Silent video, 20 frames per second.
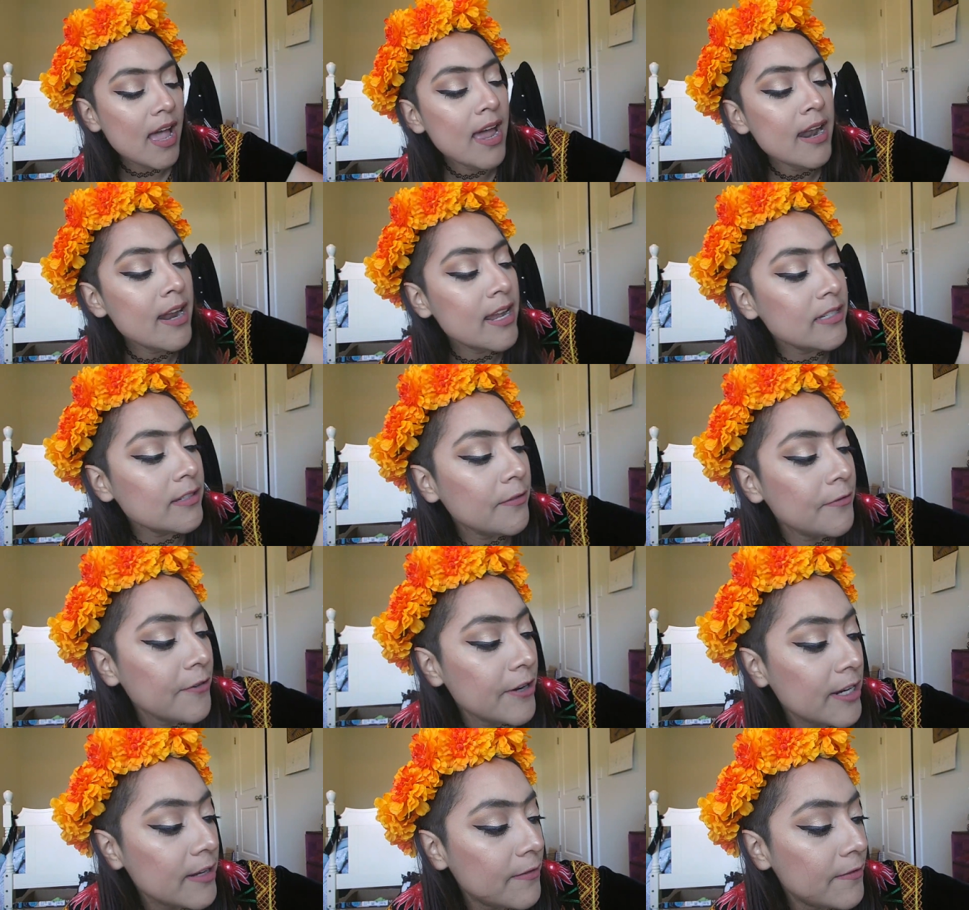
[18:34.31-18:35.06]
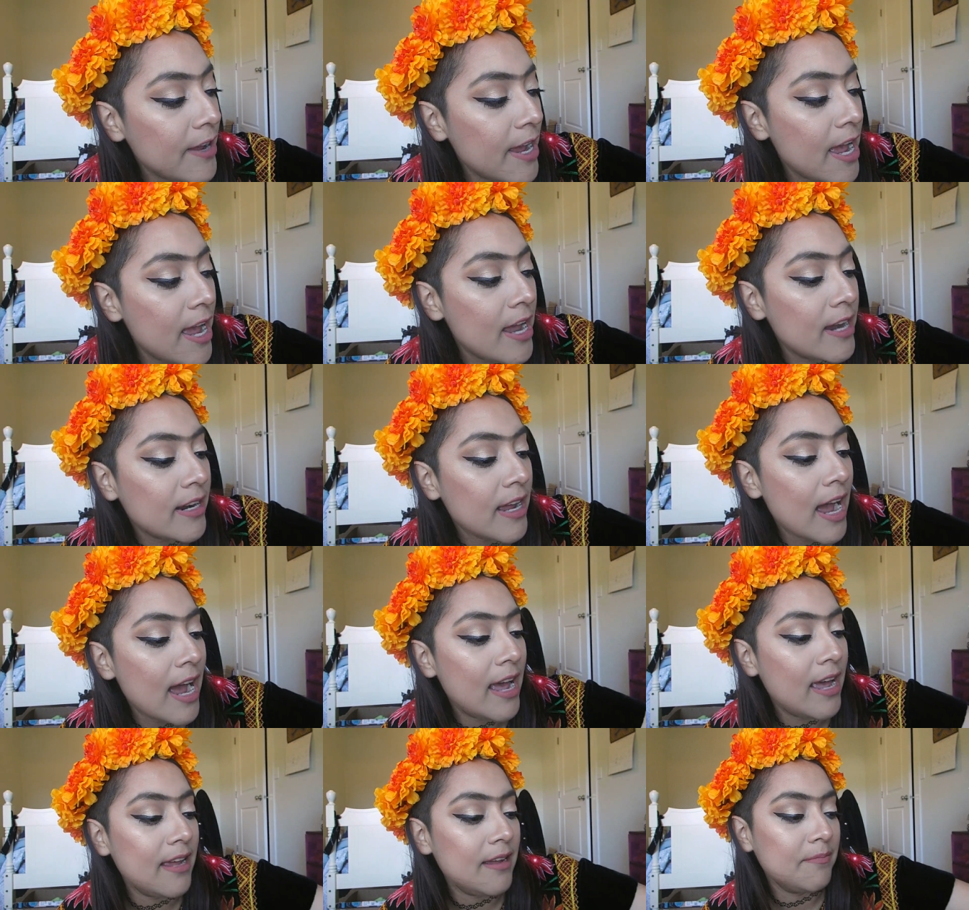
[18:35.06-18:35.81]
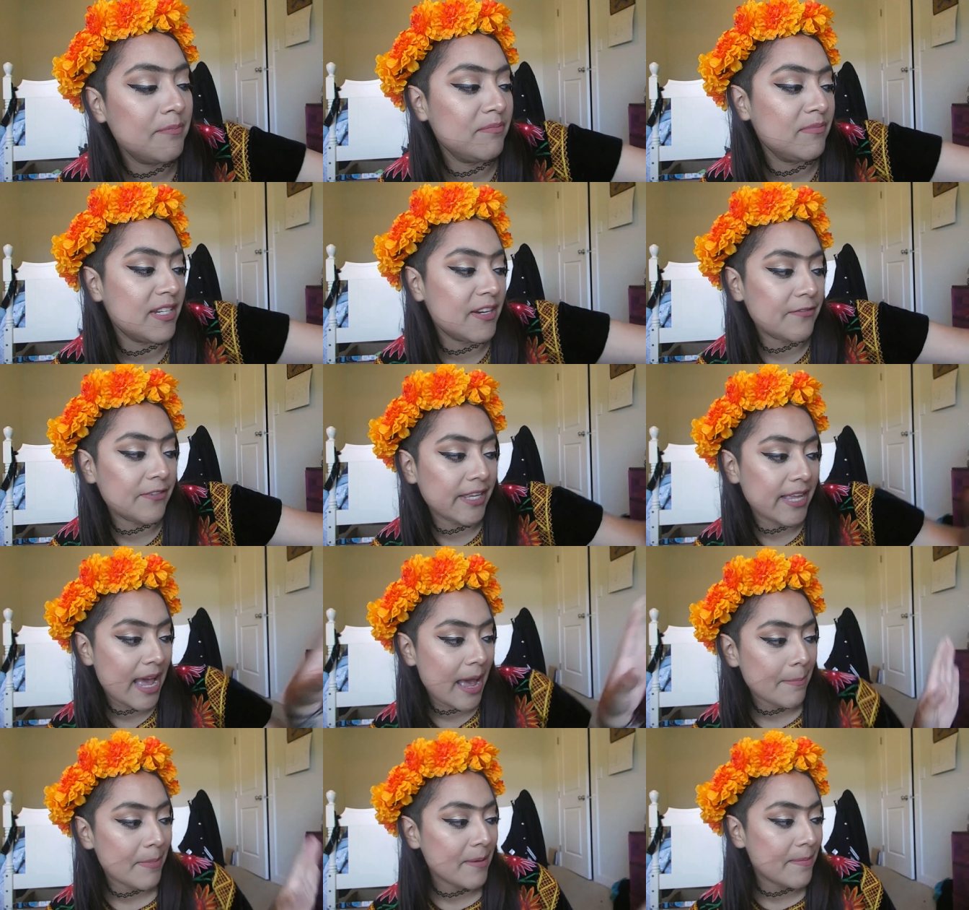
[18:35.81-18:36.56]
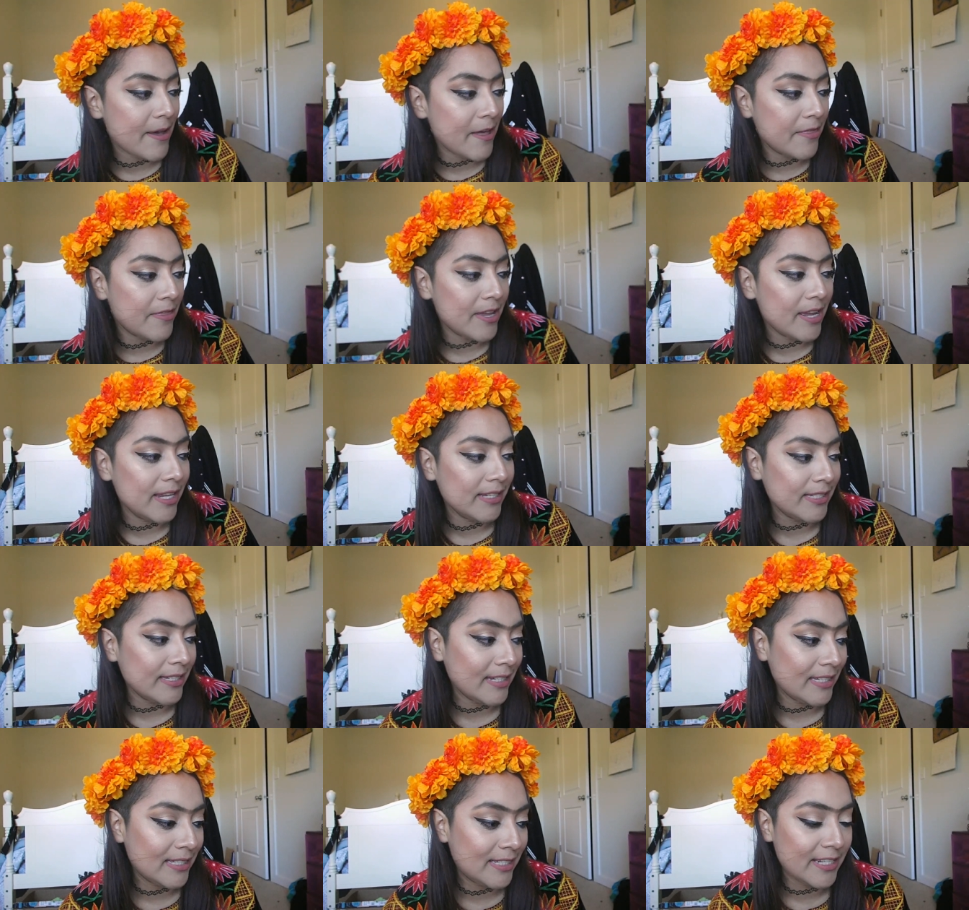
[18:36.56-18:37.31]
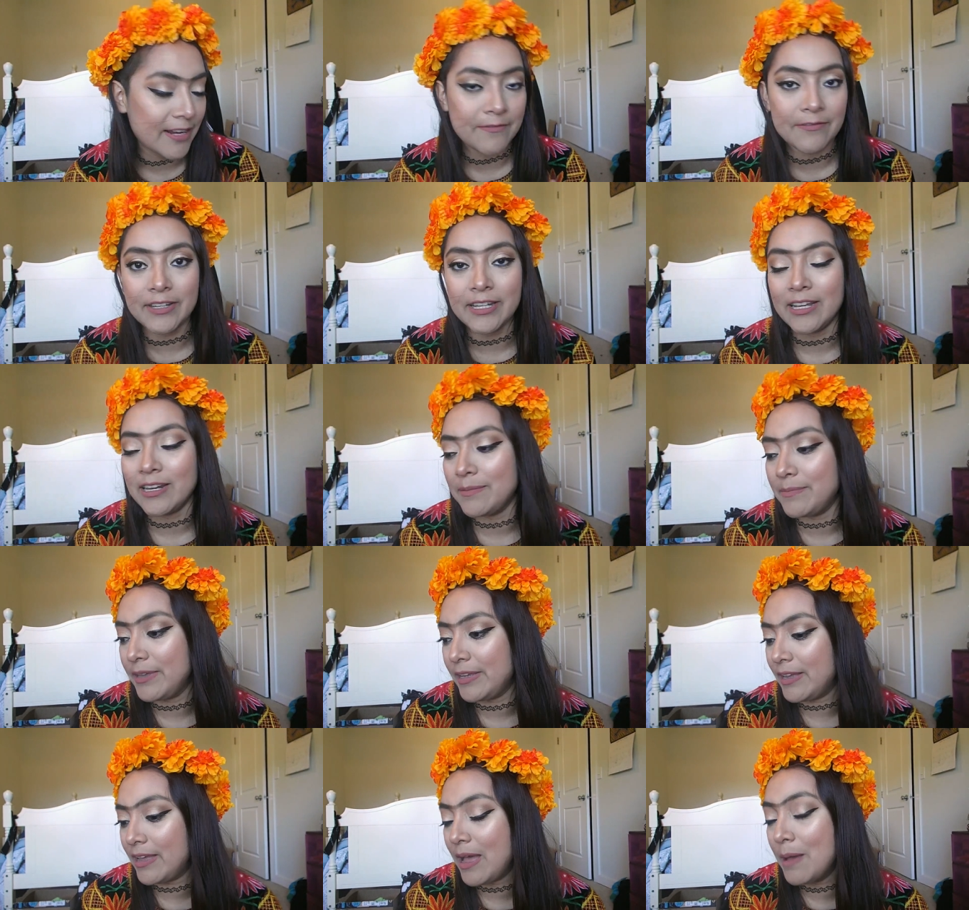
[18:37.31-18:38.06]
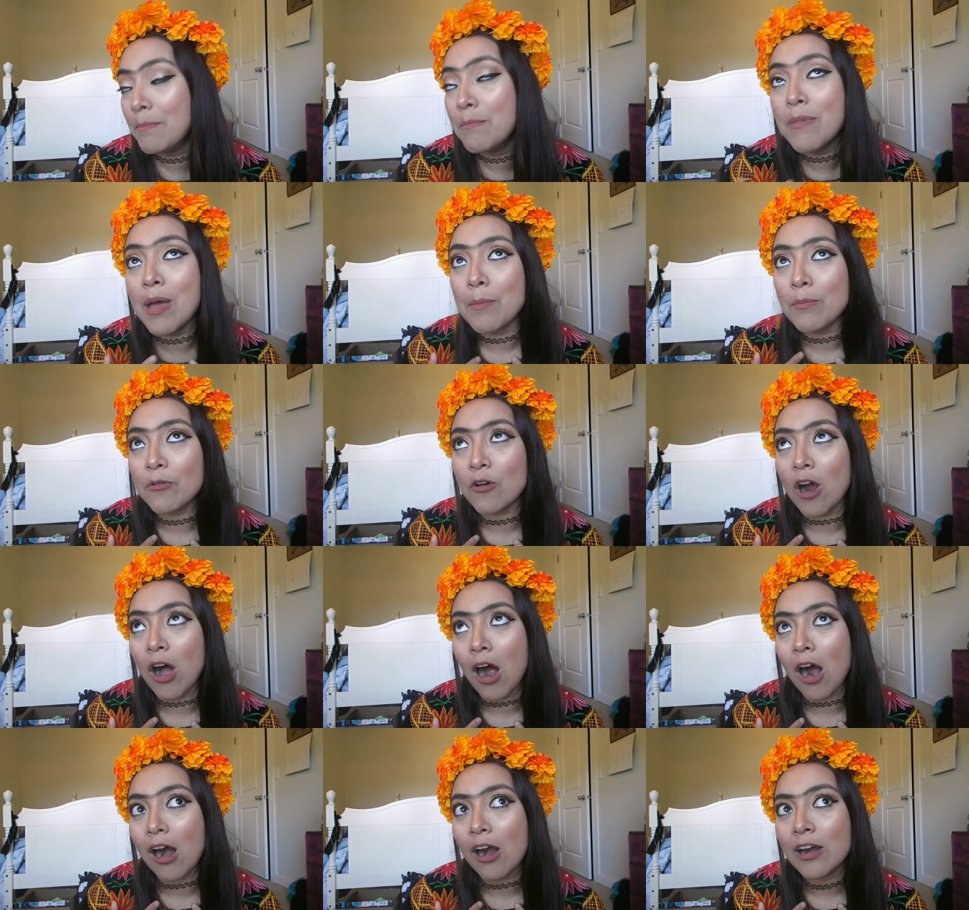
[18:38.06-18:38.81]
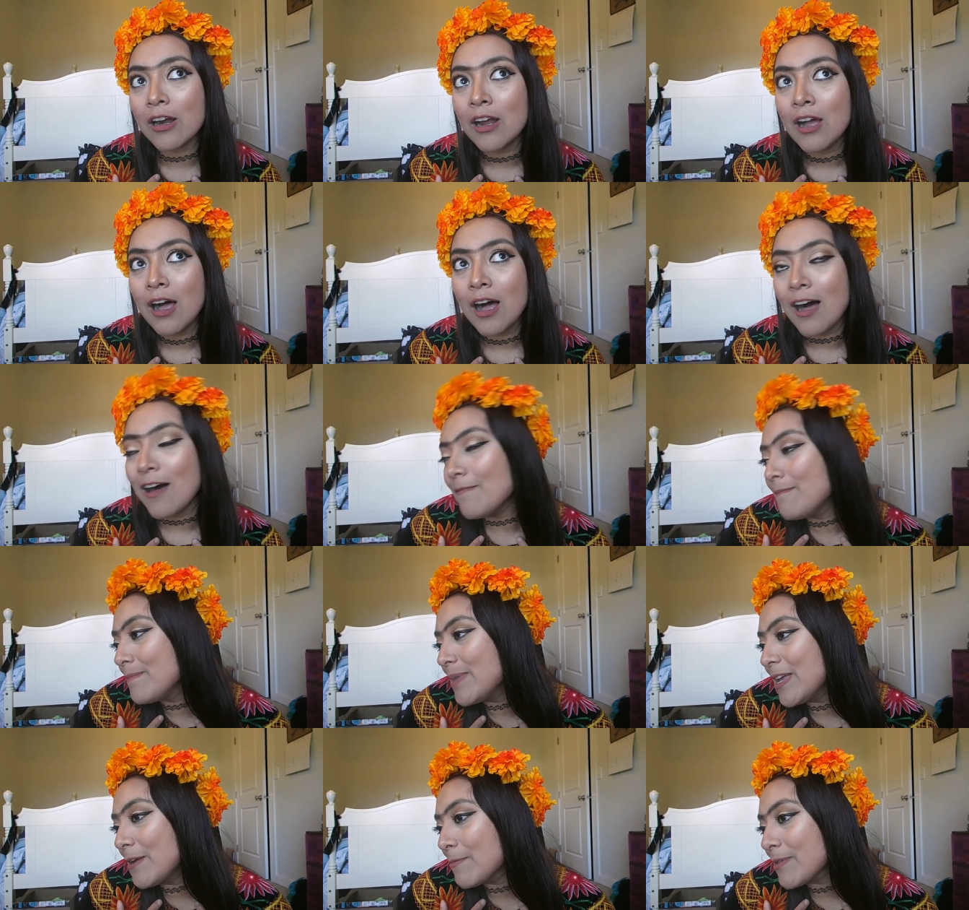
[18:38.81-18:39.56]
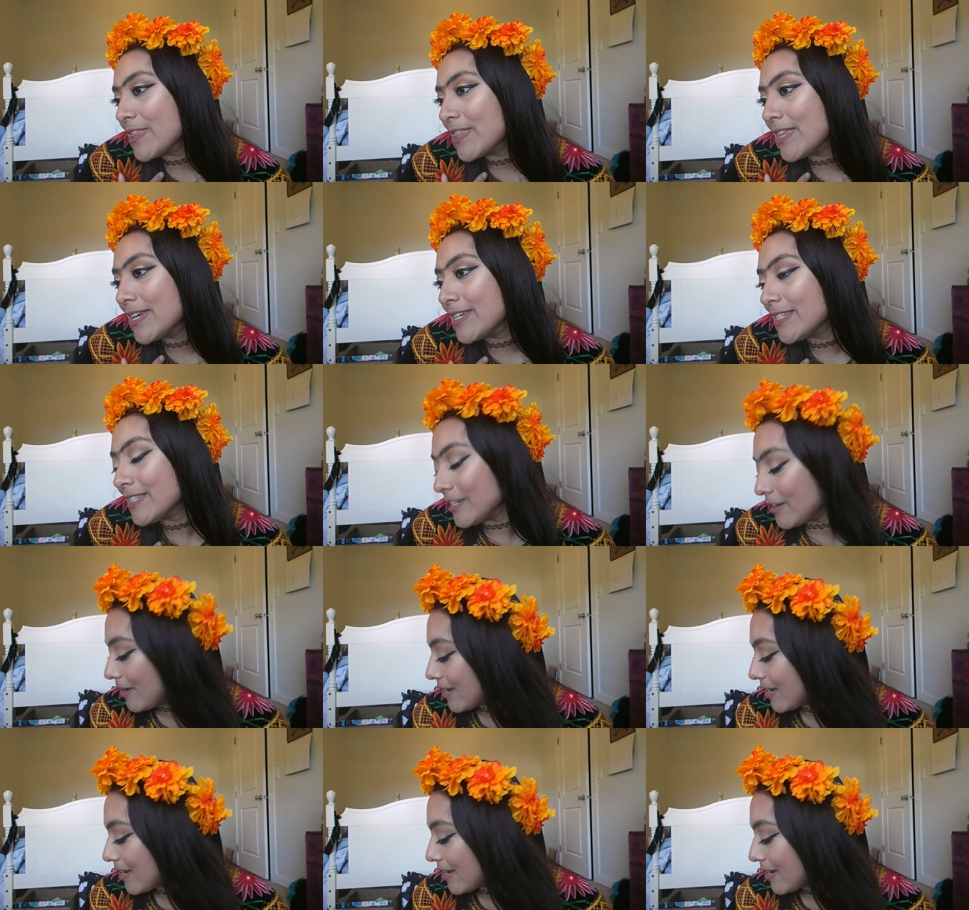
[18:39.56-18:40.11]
And as a Frida fan, I'm definitely happy about this. It's definitely going to be a memoir of me with this.